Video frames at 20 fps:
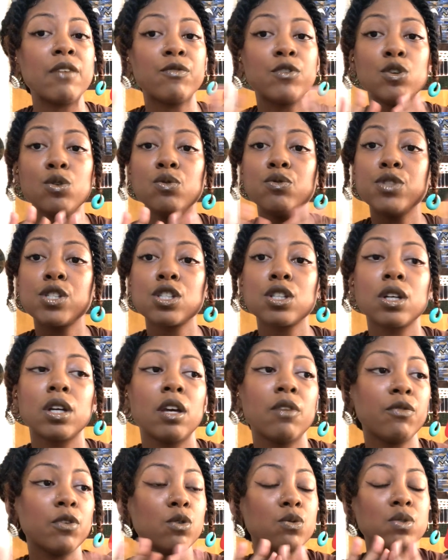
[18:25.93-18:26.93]

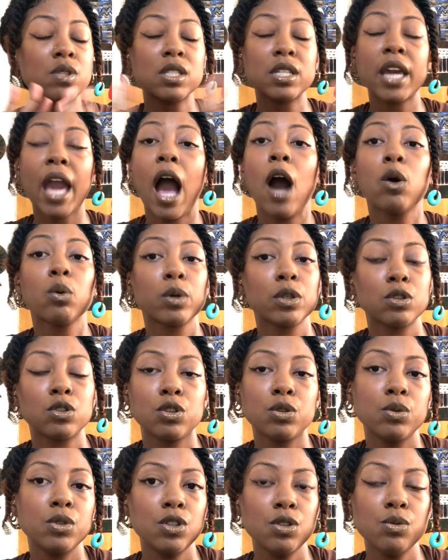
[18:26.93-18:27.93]
you've scoured
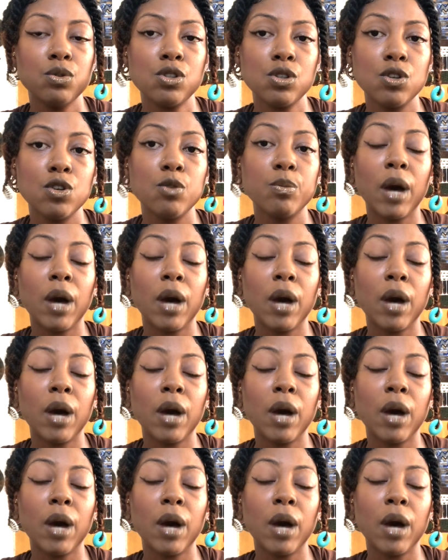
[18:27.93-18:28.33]
through YouTube,